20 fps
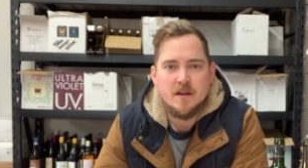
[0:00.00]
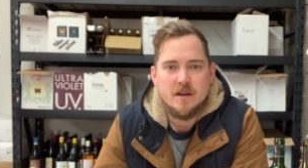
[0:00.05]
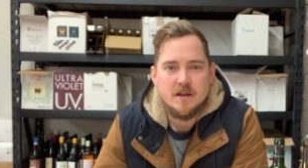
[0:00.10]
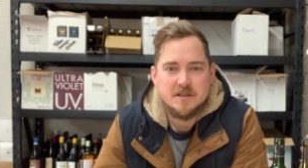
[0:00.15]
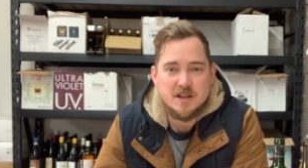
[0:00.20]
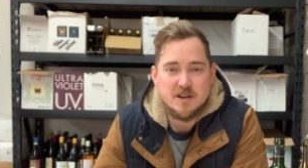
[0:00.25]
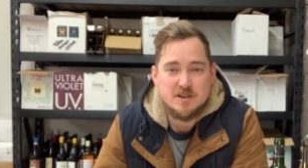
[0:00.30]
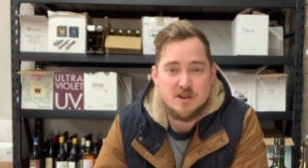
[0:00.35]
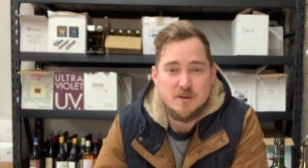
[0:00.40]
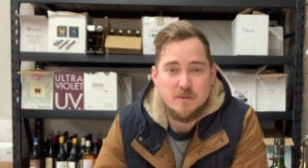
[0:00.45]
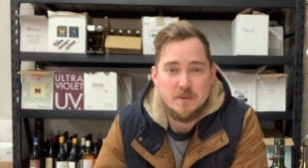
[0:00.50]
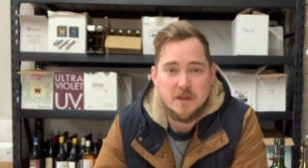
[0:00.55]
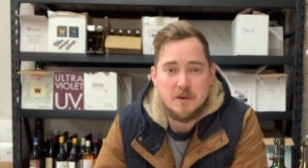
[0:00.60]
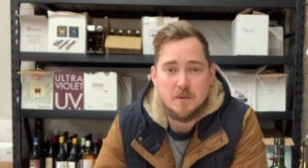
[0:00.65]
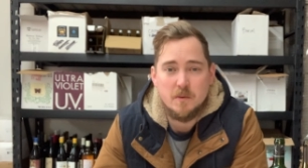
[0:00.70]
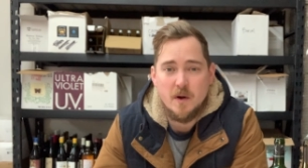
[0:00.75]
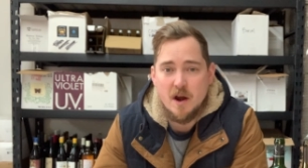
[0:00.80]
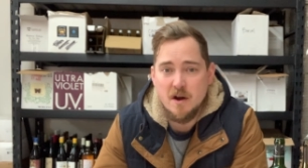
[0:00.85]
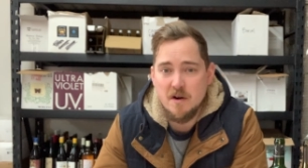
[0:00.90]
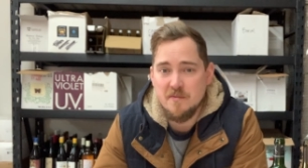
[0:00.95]
It's actually really
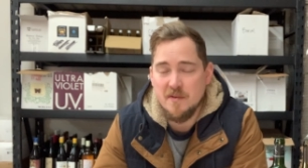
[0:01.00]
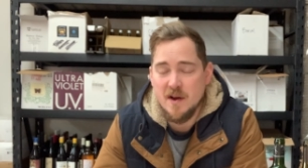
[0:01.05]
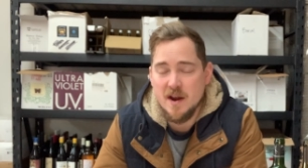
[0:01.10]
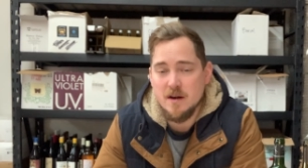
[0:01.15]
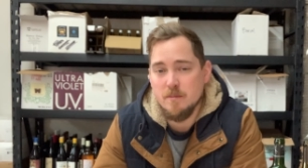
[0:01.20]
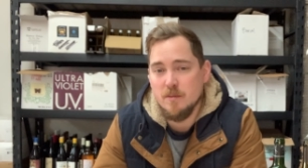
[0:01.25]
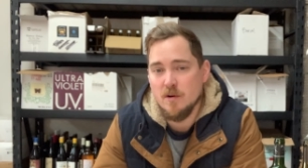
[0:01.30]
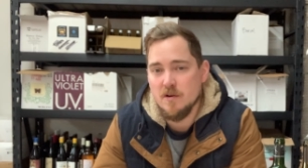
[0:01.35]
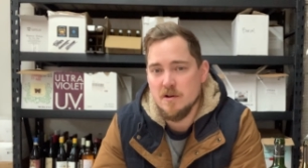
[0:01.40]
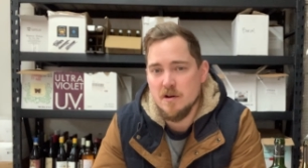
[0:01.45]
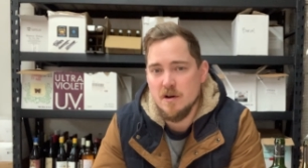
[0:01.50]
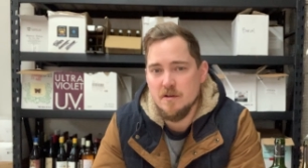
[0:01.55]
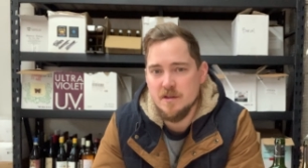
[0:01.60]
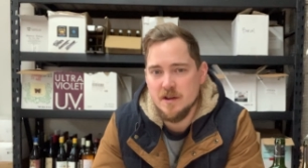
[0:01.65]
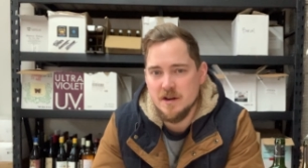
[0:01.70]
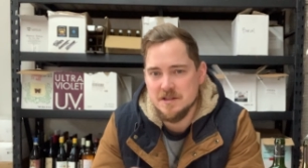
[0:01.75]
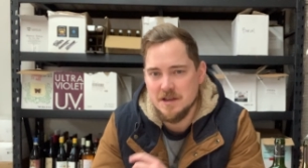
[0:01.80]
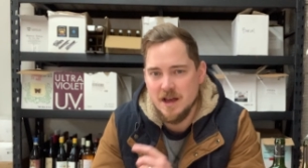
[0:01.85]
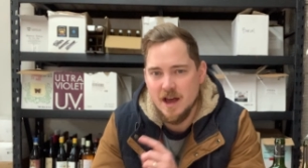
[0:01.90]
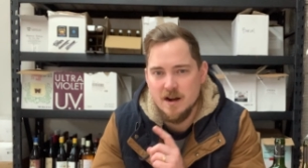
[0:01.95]
rare to find a Bordeaux
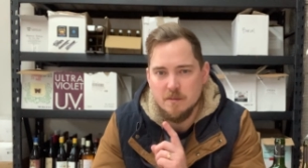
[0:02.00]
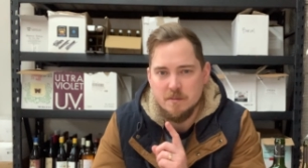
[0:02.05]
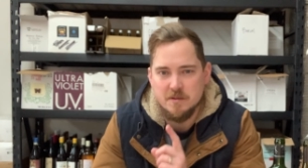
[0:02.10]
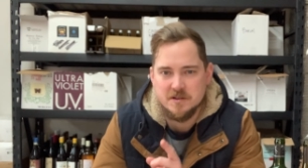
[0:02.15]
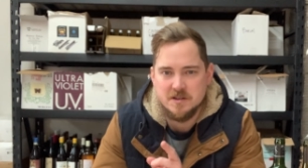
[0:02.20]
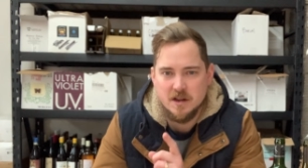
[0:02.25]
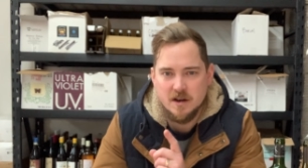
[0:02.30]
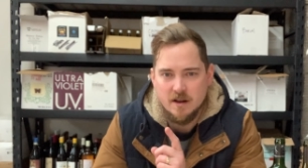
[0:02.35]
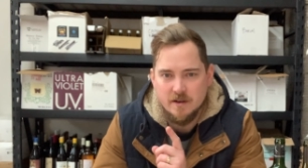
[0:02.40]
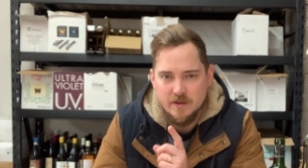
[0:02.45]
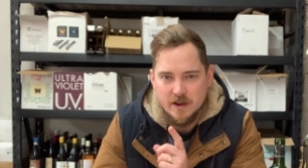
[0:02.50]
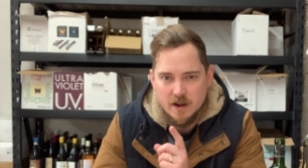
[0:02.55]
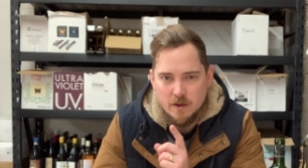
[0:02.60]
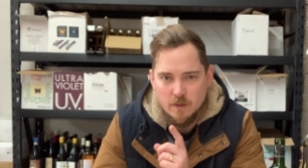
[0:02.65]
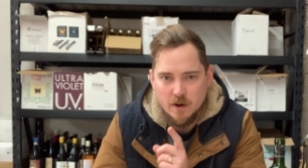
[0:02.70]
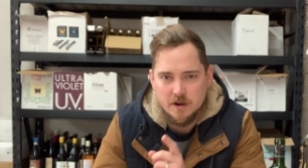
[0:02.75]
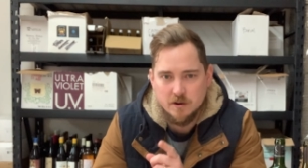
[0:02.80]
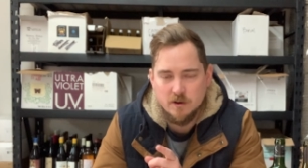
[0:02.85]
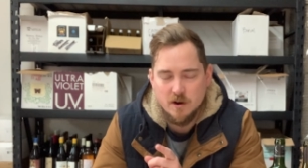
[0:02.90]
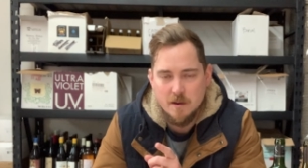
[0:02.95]
that is 100% of any
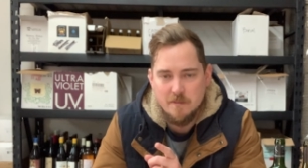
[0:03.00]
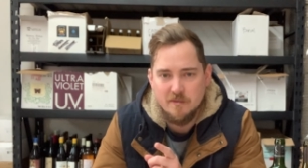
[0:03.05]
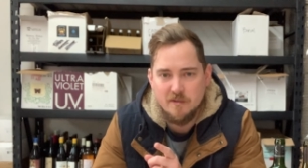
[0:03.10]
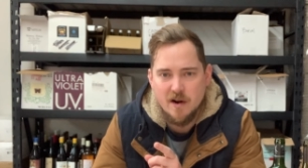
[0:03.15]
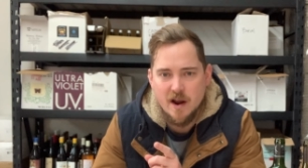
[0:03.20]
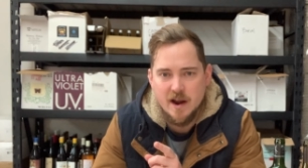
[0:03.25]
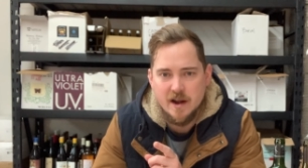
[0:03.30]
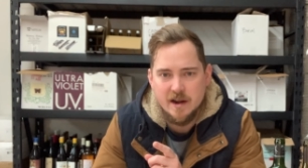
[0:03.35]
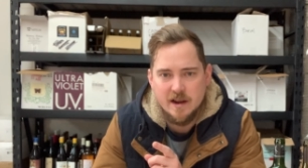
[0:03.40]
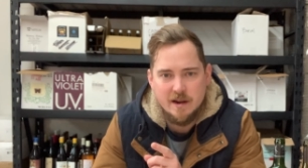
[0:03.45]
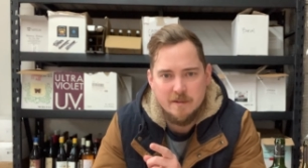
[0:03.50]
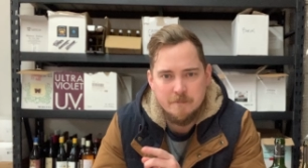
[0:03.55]
one grape variety.